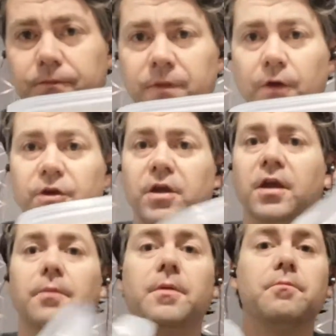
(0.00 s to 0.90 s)
Now you can
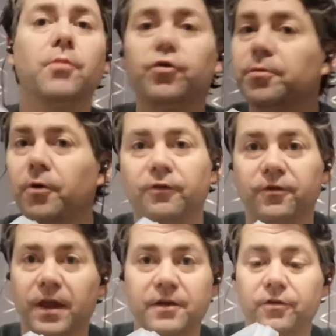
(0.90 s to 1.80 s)
get them in multiple
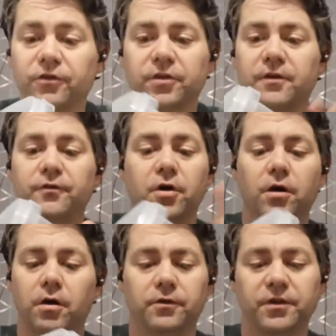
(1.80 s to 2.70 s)
flavours. They've
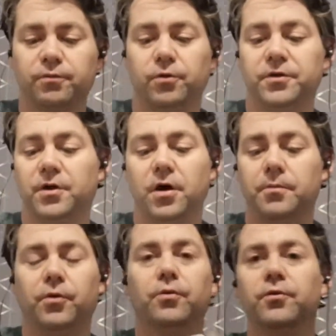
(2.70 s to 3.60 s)
got, this one that I
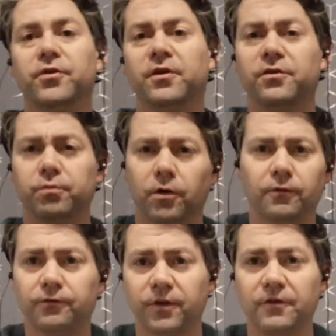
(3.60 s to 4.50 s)
bought is what
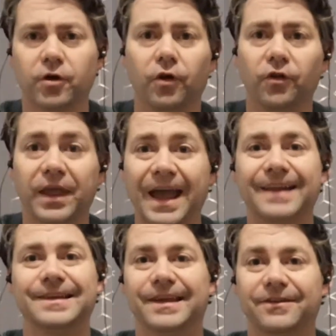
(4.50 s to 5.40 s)
flavour called the
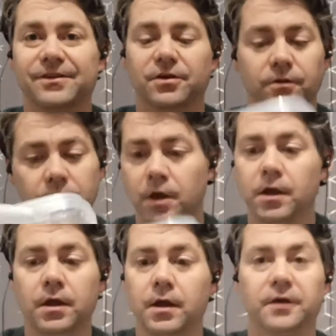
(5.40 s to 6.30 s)
Catalyst, and
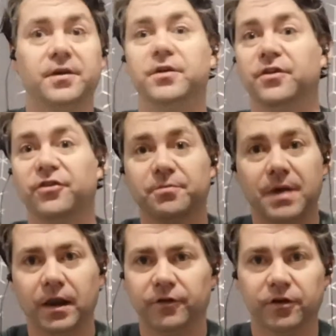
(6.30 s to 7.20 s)
I tell you the
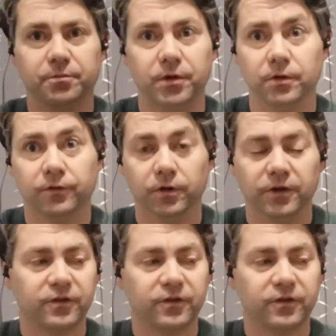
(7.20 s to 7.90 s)
smell of it is beautiful.